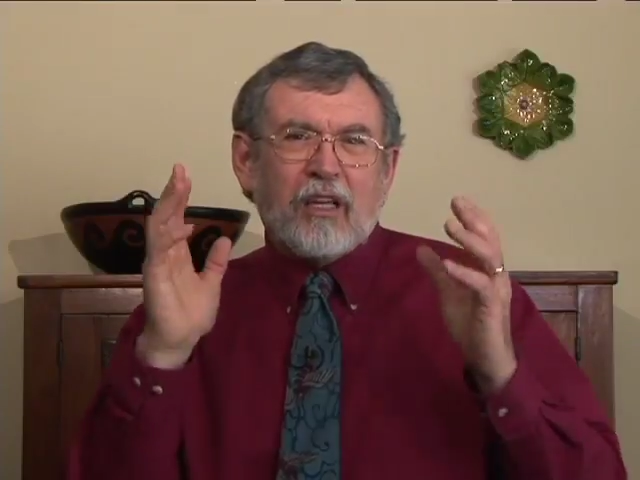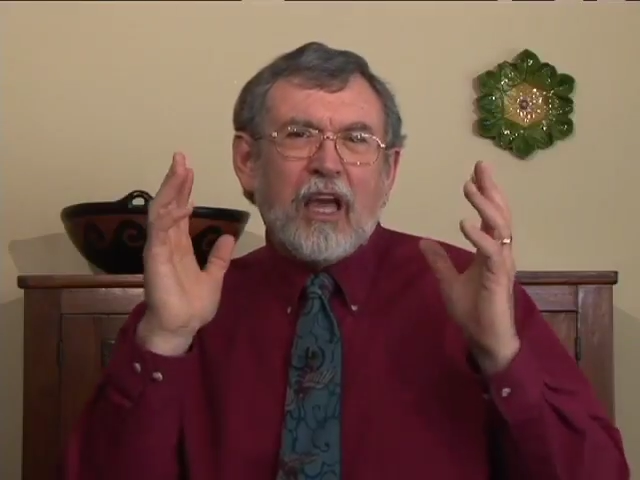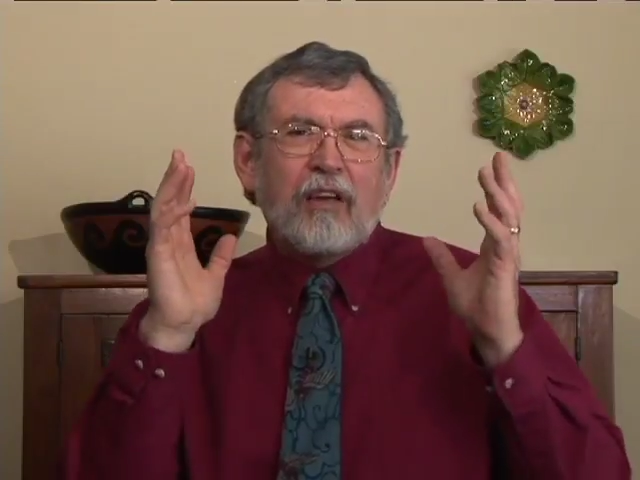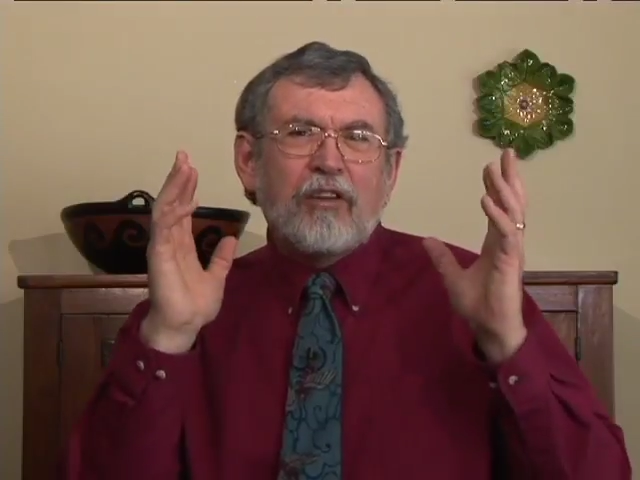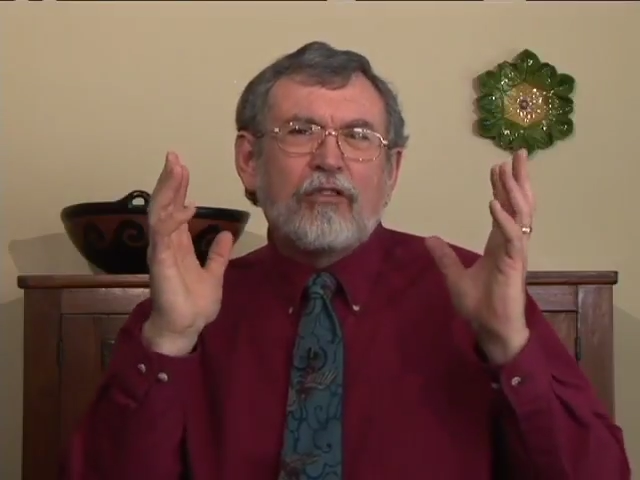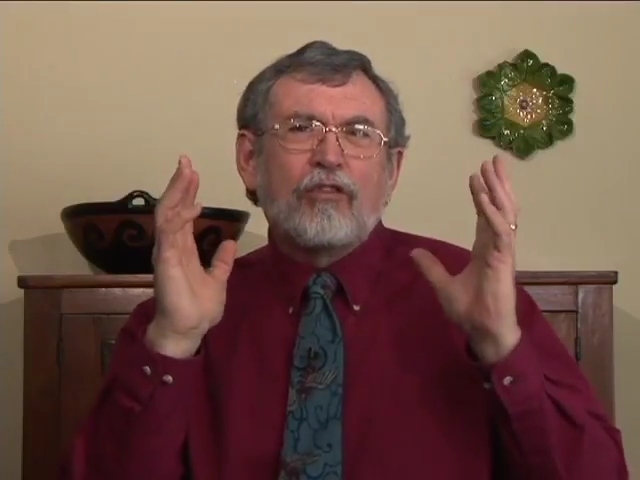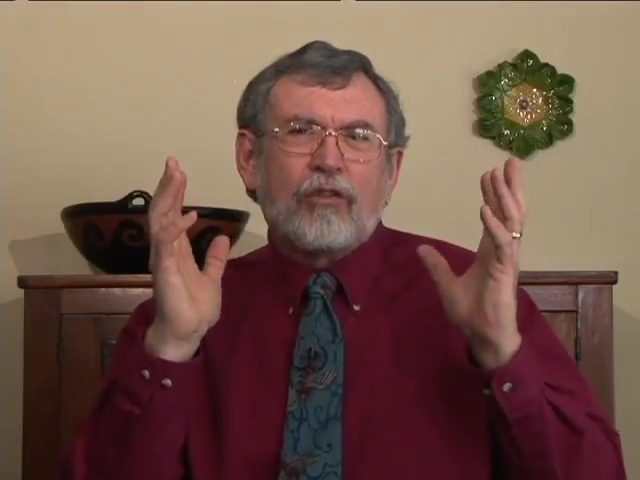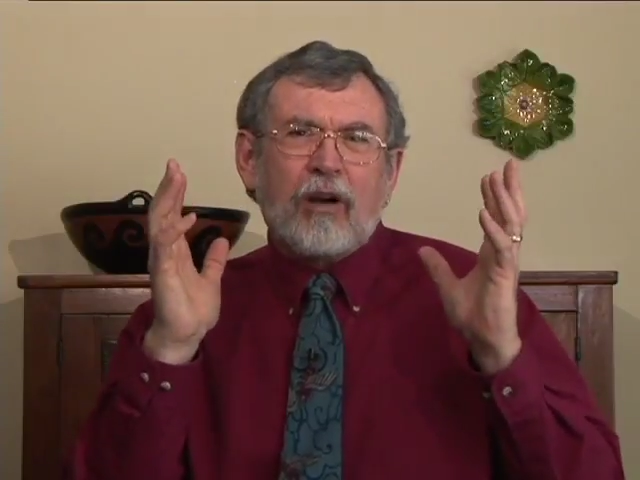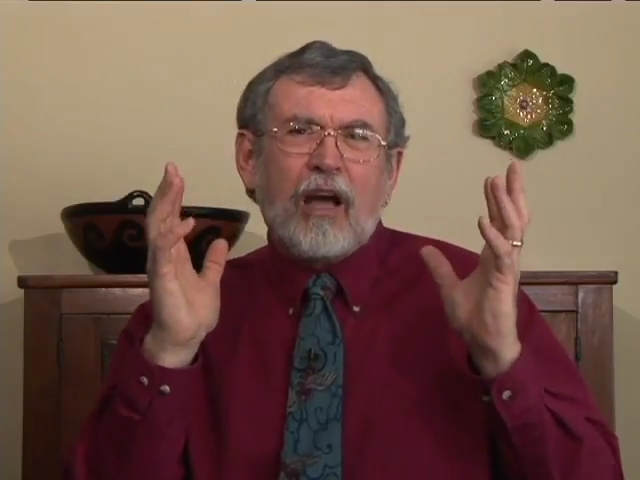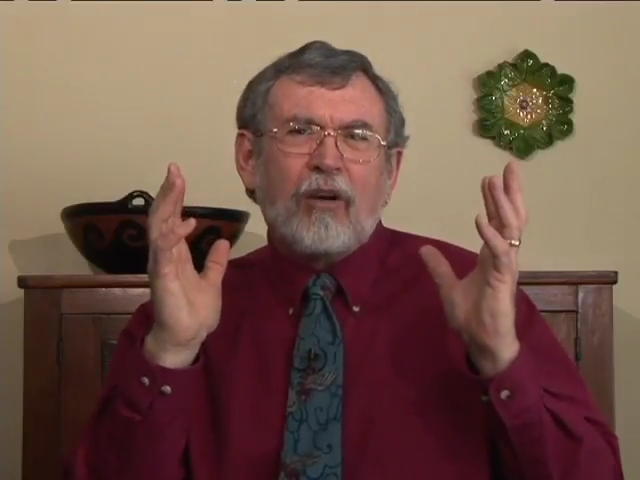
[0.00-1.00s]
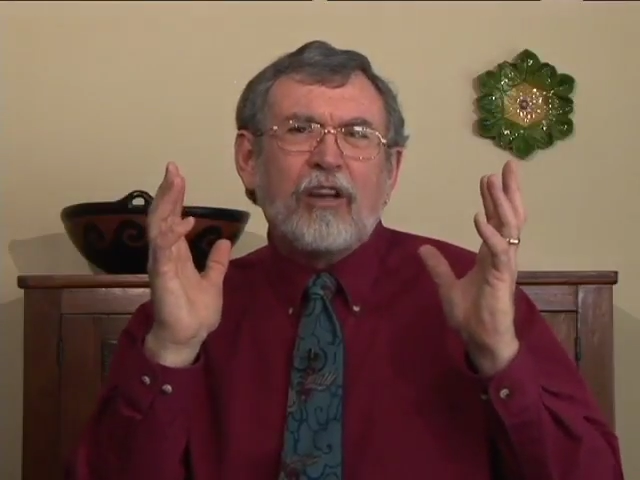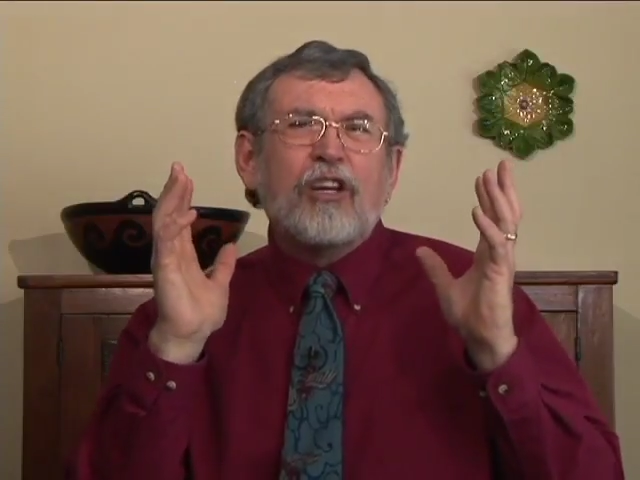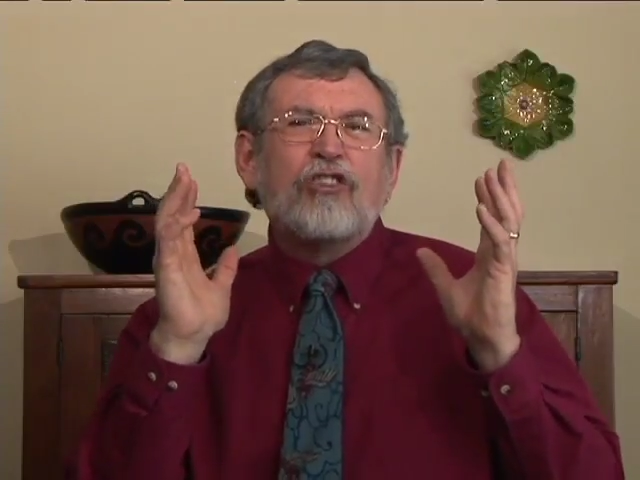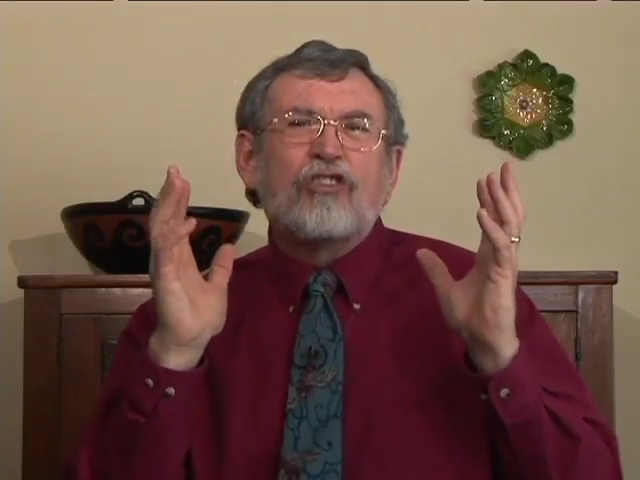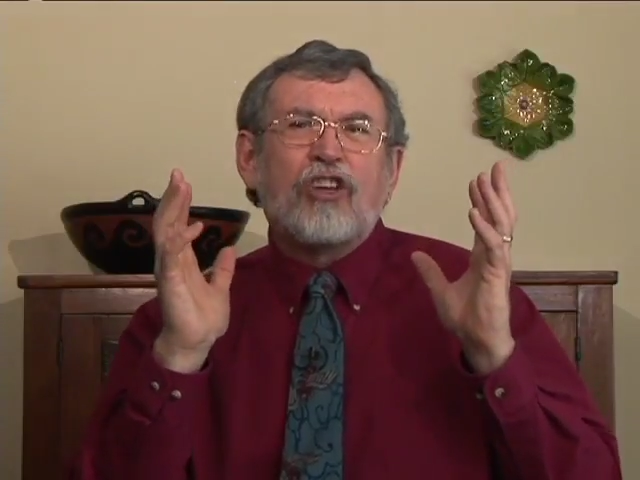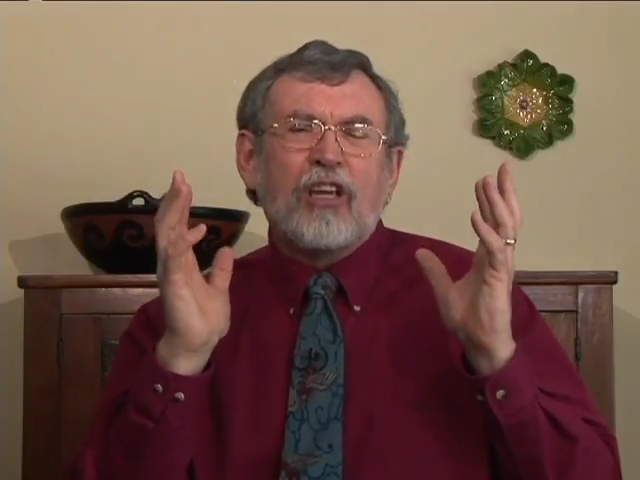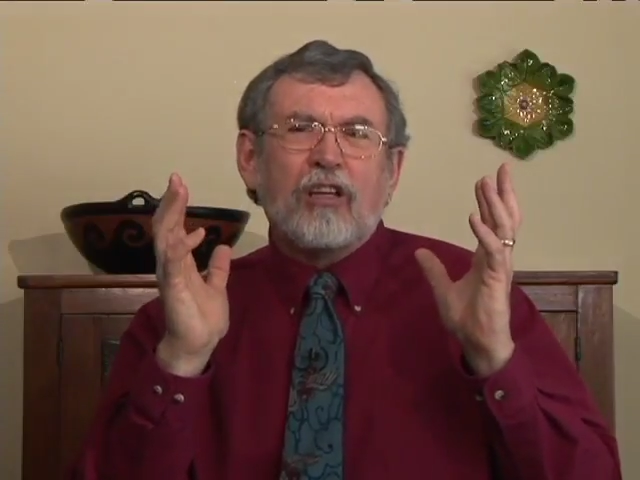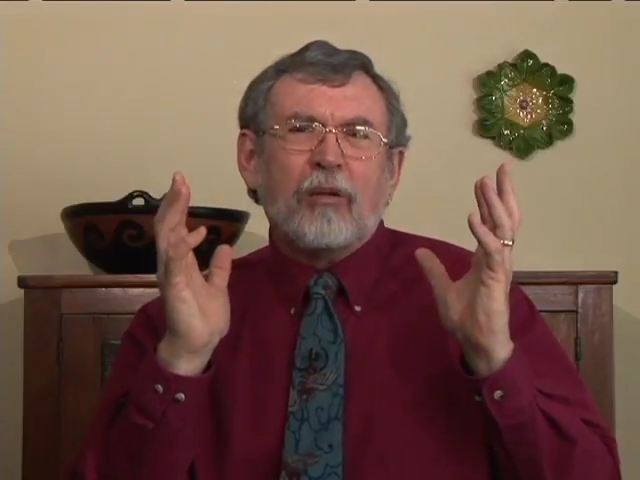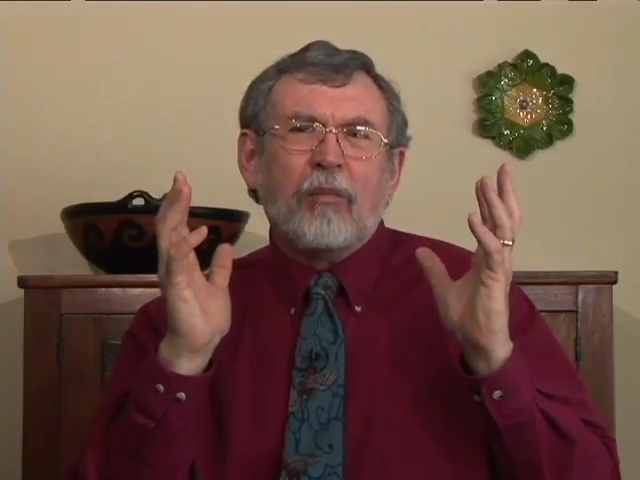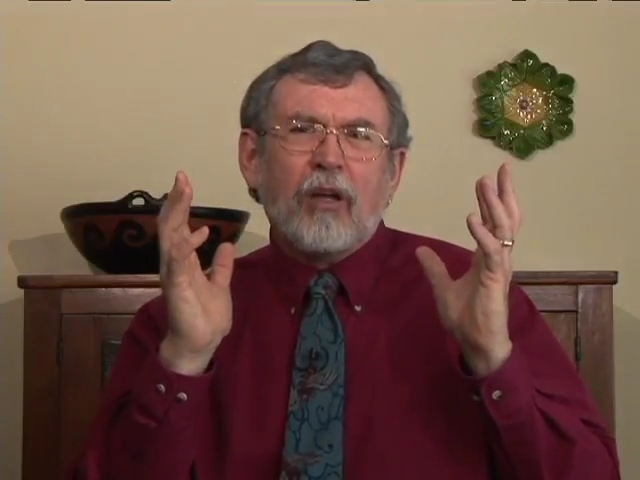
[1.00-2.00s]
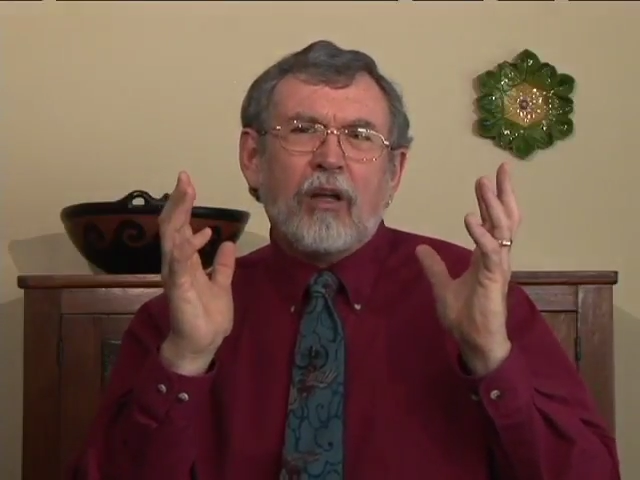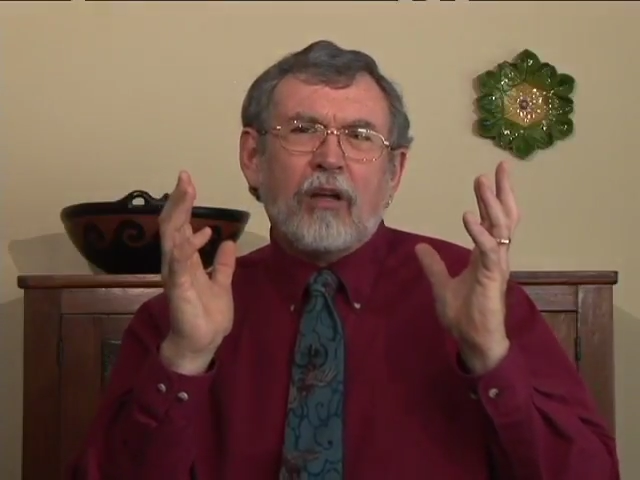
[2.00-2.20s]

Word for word: gave his crown and his kingdom